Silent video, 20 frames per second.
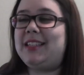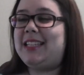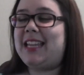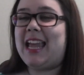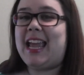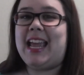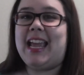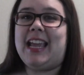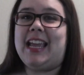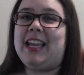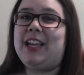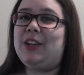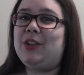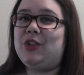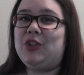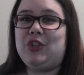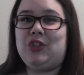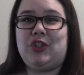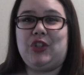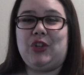Day,
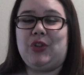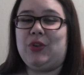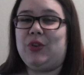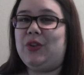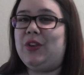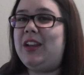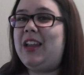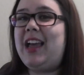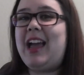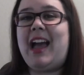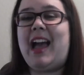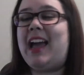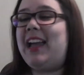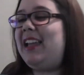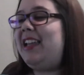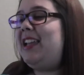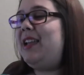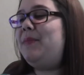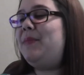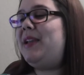Jude.
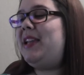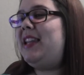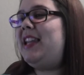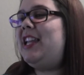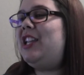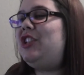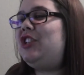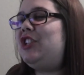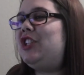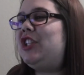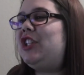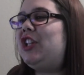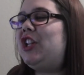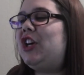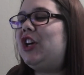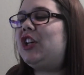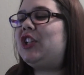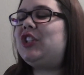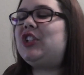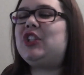I mean, it just
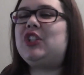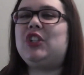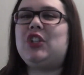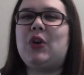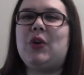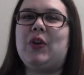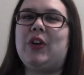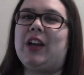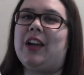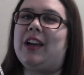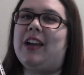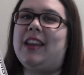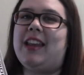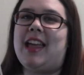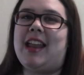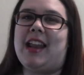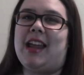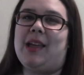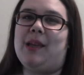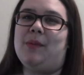looks so good,
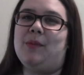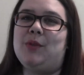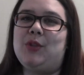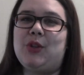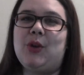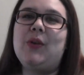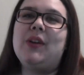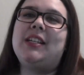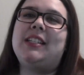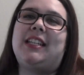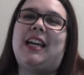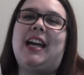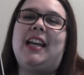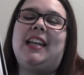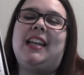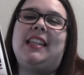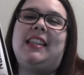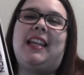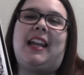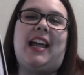and I am so
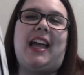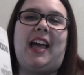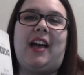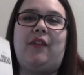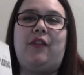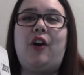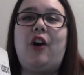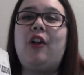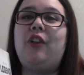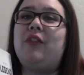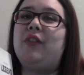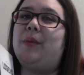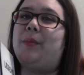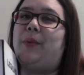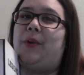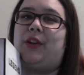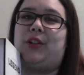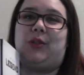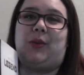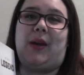excited that I have all of the
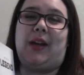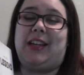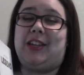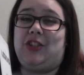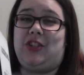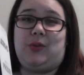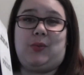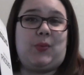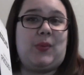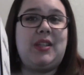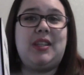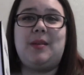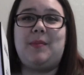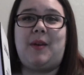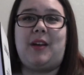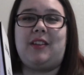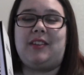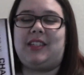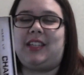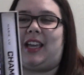books so I can just read them
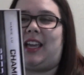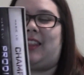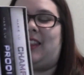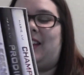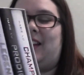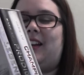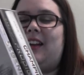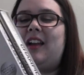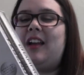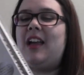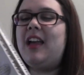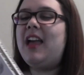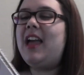all together.